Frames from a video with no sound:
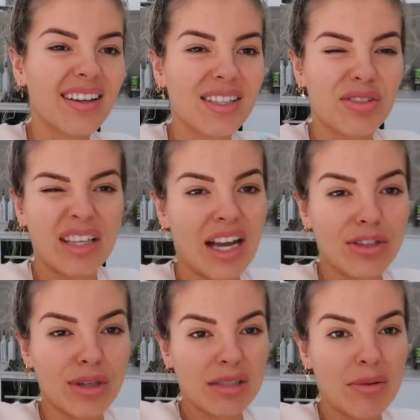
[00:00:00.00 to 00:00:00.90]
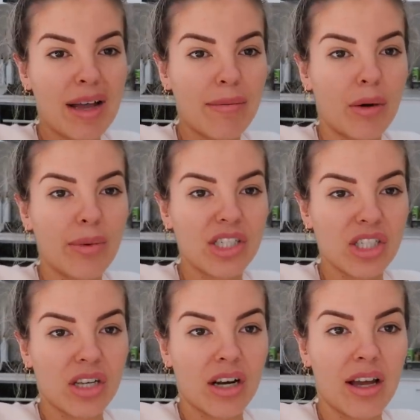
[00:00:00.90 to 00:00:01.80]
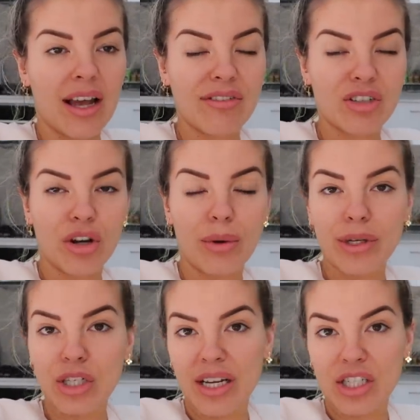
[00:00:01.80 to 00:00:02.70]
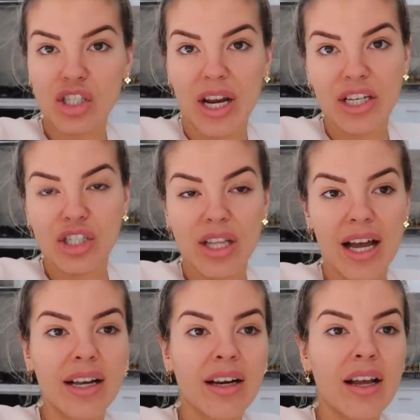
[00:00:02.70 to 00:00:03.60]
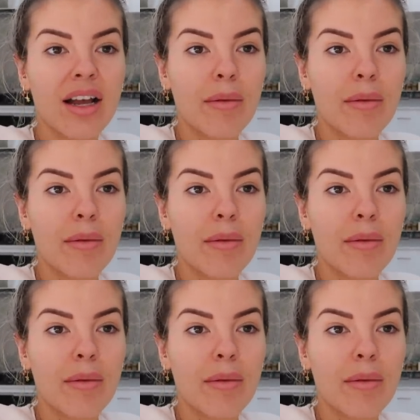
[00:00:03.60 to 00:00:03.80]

It's really hard to explain, but we're just gonna have to go and exchange that.